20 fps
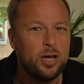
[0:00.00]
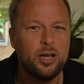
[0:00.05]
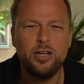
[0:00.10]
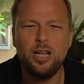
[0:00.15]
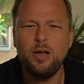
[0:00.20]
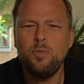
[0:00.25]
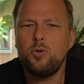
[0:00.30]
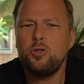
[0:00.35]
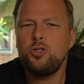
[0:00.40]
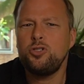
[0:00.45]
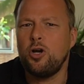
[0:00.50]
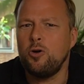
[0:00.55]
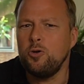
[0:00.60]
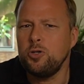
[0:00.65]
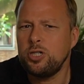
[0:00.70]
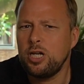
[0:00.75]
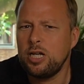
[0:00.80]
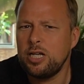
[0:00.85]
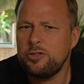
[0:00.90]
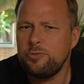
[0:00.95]
they will
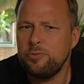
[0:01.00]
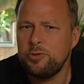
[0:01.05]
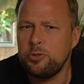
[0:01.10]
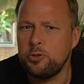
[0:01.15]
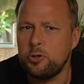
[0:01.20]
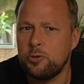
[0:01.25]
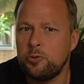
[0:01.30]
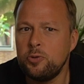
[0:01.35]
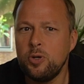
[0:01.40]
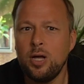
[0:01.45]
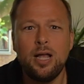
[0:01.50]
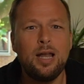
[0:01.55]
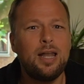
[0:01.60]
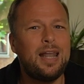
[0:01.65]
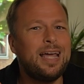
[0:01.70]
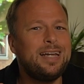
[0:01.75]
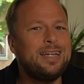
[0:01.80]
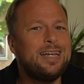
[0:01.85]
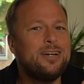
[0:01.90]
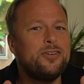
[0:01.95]
socialize with you
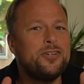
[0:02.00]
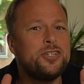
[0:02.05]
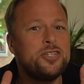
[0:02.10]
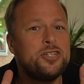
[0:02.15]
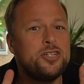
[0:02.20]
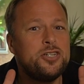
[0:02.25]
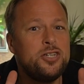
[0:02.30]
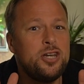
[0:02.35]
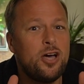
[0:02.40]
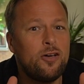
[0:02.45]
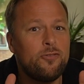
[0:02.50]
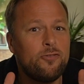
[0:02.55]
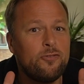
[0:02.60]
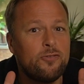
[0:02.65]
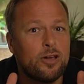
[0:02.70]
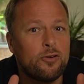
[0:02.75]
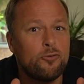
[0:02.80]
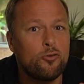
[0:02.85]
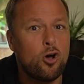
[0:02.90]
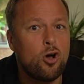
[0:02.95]
like there is
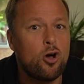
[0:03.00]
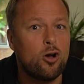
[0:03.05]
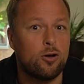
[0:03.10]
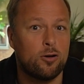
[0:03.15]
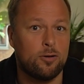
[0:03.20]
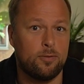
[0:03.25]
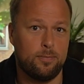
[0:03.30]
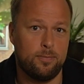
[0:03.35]
nothing wrong.